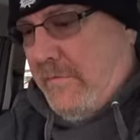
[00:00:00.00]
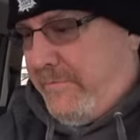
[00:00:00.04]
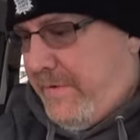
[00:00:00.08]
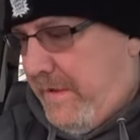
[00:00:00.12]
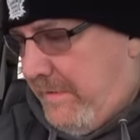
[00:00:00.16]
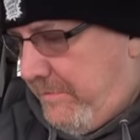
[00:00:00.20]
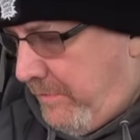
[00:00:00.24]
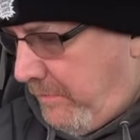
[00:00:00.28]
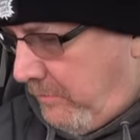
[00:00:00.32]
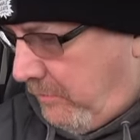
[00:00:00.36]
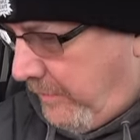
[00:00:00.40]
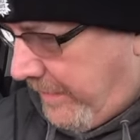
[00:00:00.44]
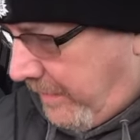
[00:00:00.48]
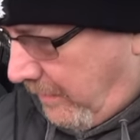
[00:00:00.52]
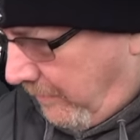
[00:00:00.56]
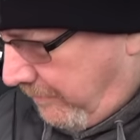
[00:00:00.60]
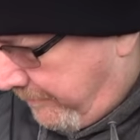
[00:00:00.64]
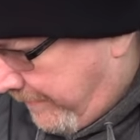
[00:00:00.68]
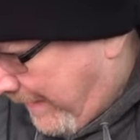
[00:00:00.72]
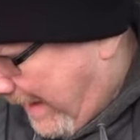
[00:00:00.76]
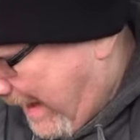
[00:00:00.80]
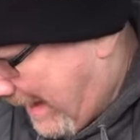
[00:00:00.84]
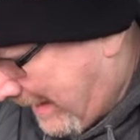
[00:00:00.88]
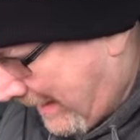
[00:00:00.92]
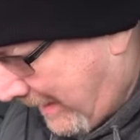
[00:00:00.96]
people, we are
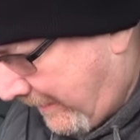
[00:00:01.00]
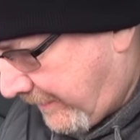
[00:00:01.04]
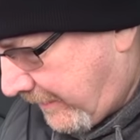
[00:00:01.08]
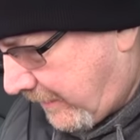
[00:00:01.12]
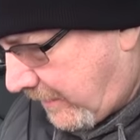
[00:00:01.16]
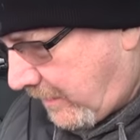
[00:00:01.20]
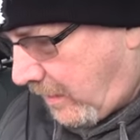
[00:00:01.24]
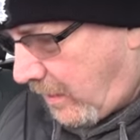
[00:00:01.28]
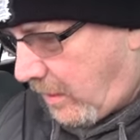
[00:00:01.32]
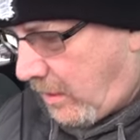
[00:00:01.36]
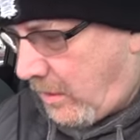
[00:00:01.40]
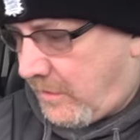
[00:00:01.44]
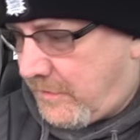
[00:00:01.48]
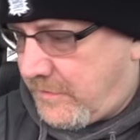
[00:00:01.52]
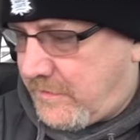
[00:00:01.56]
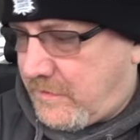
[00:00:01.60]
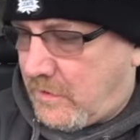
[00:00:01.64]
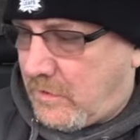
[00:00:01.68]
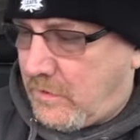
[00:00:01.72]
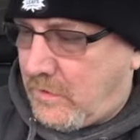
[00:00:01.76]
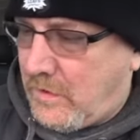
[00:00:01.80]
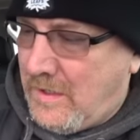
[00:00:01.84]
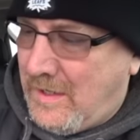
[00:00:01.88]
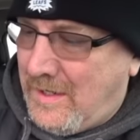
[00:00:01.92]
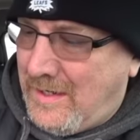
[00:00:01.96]
back in the car.
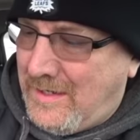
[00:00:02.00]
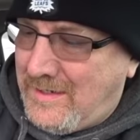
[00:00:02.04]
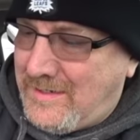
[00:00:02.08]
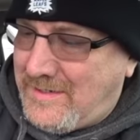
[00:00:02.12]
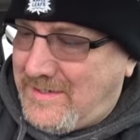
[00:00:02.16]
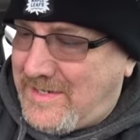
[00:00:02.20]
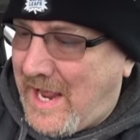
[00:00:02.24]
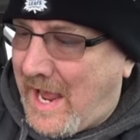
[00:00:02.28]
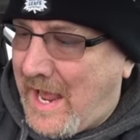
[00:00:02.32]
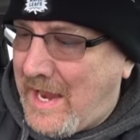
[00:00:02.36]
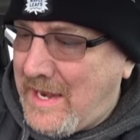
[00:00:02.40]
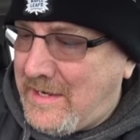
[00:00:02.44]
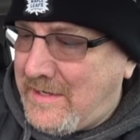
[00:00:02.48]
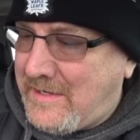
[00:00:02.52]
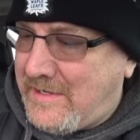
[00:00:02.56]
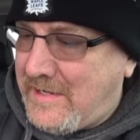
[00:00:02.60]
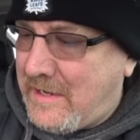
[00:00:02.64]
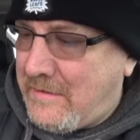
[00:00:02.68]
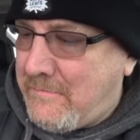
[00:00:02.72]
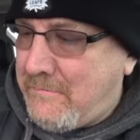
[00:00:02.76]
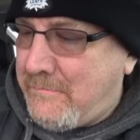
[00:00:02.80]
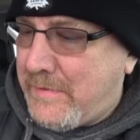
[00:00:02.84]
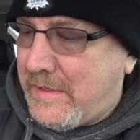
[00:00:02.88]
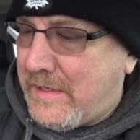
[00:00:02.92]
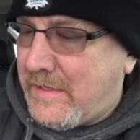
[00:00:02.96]
So 10
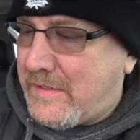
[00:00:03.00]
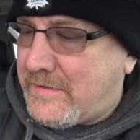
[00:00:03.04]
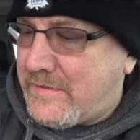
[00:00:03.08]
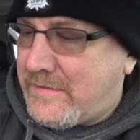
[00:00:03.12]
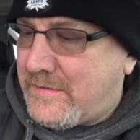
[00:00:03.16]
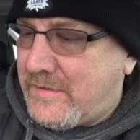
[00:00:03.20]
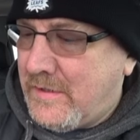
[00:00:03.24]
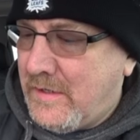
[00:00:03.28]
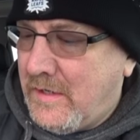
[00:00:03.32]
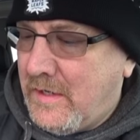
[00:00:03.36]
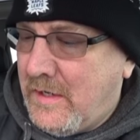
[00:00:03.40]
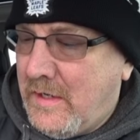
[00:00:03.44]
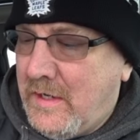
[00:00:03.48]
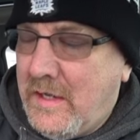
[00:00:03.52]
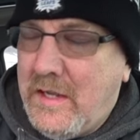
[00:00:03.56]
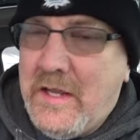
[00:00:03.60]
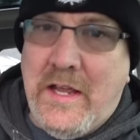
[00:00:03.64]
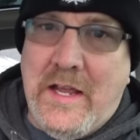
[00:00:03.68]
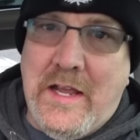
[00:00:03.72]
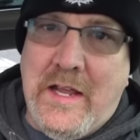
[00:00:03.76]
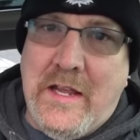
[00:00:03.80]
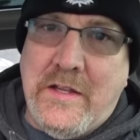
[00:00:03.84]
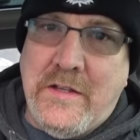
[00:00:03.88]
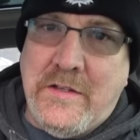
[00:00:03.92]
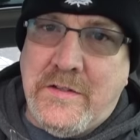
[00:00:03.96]
Timbits
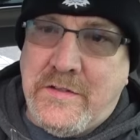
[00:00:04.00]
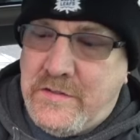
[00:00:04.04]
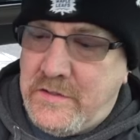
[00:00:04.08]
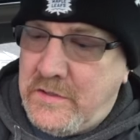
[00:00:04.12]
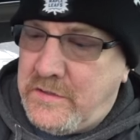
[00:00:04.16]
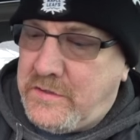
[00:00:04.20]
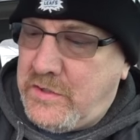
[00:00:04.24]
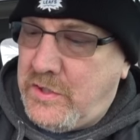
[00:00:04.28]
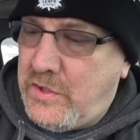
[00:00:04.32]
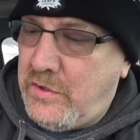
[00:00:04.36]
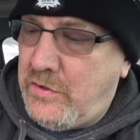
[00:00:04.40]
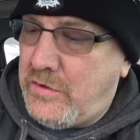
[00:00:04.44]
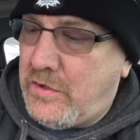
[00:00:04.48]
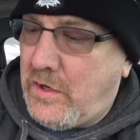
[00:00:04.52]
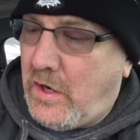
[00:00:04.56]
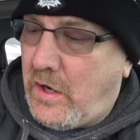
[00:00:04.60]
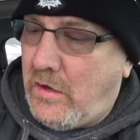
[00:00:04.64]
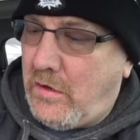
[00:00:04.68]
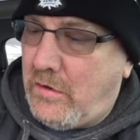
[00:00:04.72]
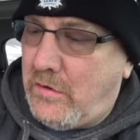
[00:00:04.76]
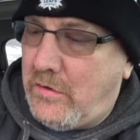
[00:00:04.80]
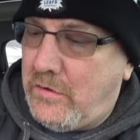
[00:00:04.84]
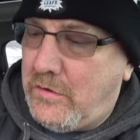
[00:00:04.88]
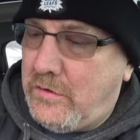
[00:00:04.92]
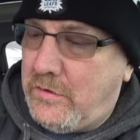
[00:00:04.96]
is
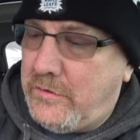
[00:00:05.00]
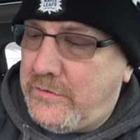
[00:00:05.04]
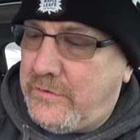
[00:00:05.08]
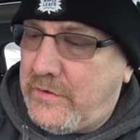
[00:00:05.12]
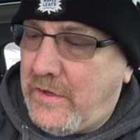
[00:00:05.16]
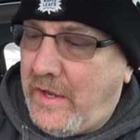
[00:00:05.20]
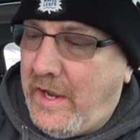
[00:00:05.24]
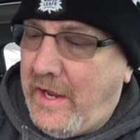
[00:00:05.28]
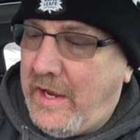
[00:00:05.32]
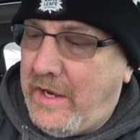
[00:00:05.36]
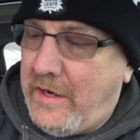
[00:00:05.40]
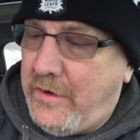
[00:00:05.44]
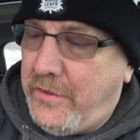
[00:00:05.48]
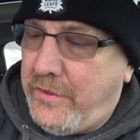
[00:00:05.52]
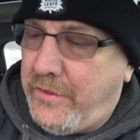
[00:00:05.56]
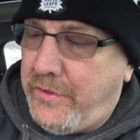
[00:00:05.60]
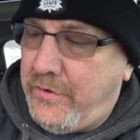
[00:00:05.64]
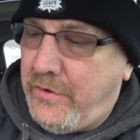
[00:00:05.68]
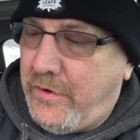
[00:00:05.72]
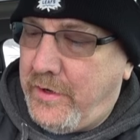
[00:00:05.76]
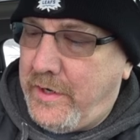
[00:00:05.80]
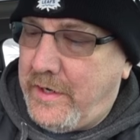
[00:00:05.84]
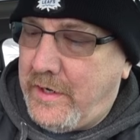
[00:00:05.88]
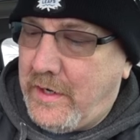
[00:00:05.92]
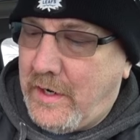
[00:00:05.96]

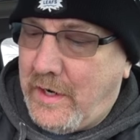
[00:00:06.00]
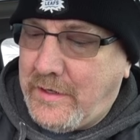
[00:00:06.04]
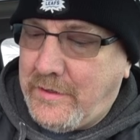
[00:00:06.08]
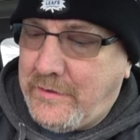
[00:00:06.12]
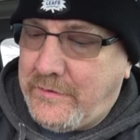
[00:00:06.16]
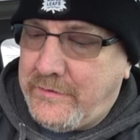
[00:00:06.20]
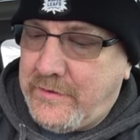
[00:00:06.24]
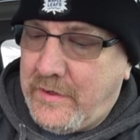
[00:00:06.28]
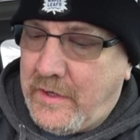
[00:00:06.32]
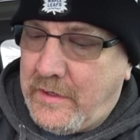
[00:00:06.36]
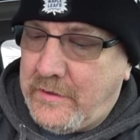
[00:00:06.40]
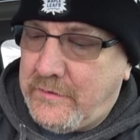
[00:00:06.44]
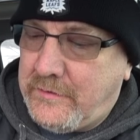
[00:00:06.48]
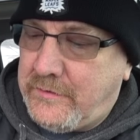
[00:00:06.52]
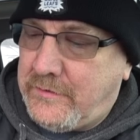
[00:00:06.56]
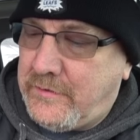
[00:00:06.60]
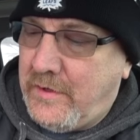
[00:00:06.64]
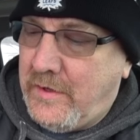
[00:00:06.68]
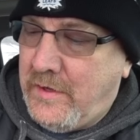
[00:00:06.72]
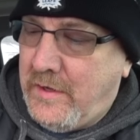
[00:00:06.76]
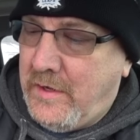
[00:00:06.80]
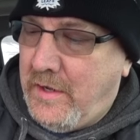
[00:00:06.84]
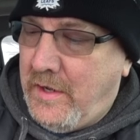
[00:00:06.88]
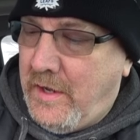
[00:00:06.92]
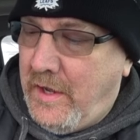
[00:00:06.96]
$2.39,
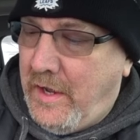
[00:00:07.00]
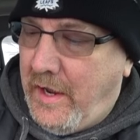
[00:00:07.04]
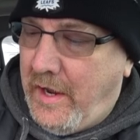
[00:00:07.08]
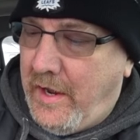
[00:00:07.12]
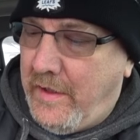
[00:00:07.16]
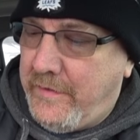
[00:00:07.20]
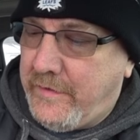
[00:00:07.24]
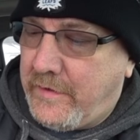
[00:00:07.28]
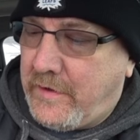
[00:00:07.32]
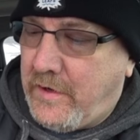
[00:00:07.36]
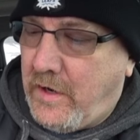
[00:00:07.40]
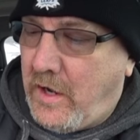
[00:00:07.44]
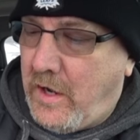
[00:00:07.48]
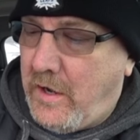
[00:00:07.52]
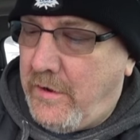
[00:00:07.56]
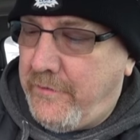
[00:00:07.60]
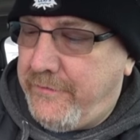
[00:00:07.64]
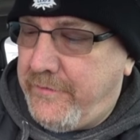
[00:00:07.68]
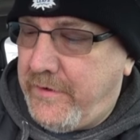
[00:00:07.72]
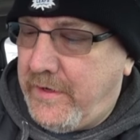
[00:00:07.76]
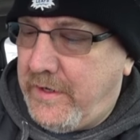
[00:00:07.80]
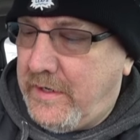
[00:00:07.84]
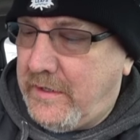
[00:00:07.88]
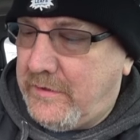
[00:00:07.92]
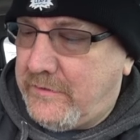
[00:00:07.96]
and the
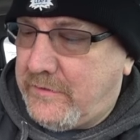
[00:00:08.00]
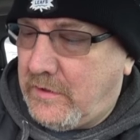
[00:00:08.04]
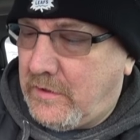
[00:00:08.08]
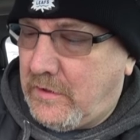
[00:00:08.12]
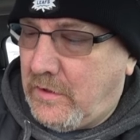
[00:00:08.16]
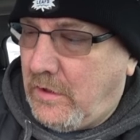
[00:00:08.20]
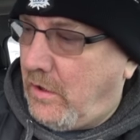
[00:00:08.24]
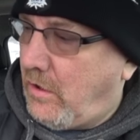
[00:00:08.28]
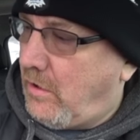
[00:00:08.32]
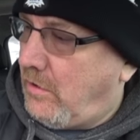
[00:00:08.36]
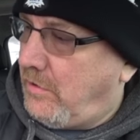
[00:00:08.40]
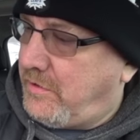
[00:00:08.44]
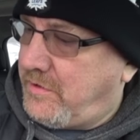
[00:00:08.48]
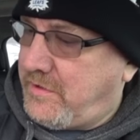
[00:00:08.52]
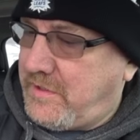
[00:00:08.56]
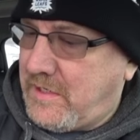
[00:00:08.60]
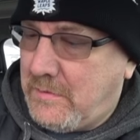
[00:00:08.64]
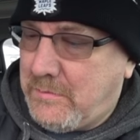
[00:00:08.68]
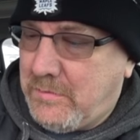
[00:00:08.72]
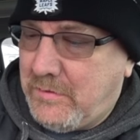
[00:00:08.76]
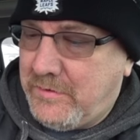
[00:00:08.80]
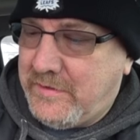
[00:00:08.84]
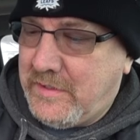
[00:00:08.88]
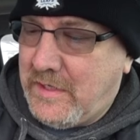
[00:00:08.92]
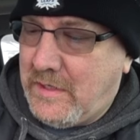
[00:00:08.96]
coffee, it's a large
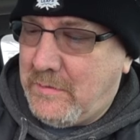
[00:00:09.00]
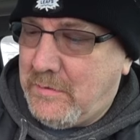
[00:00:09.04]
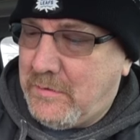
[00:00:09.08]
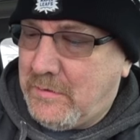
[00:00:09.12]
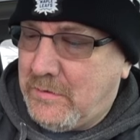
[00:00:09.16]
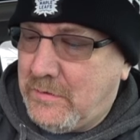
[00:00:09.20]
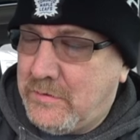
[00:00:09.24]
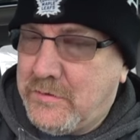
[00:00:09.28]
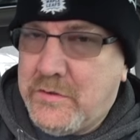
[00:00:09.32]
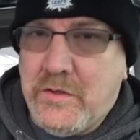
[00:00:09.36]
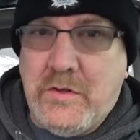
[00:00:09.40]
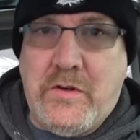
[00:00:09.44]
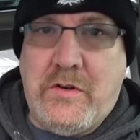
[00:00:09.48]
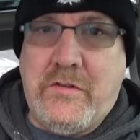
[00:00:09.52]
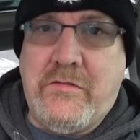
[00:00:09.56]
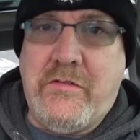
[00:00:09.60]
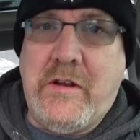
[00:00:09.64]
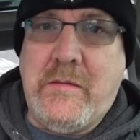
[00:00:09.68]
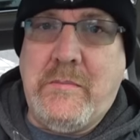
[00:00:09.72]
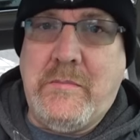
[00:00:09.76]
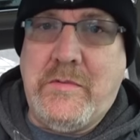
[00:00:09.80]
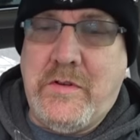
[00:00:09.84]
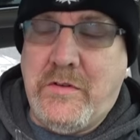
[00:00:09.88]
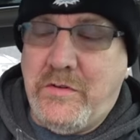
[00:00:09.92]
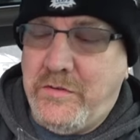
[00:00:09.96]
double-double, two
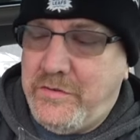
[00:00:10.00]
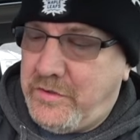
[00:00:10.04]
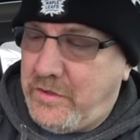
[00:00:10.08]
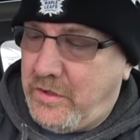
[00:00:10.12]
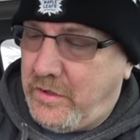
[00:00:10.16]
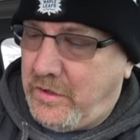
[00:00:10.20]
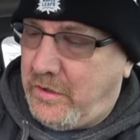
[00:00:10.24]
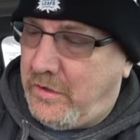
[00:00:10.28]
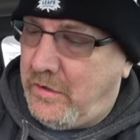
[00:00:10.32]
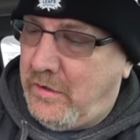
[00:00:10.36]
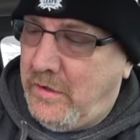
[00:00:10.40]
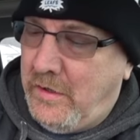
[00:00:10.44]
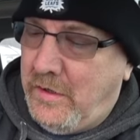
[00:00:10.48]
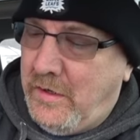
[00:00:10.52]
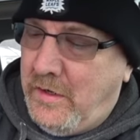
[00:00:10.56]
cream, two sugar,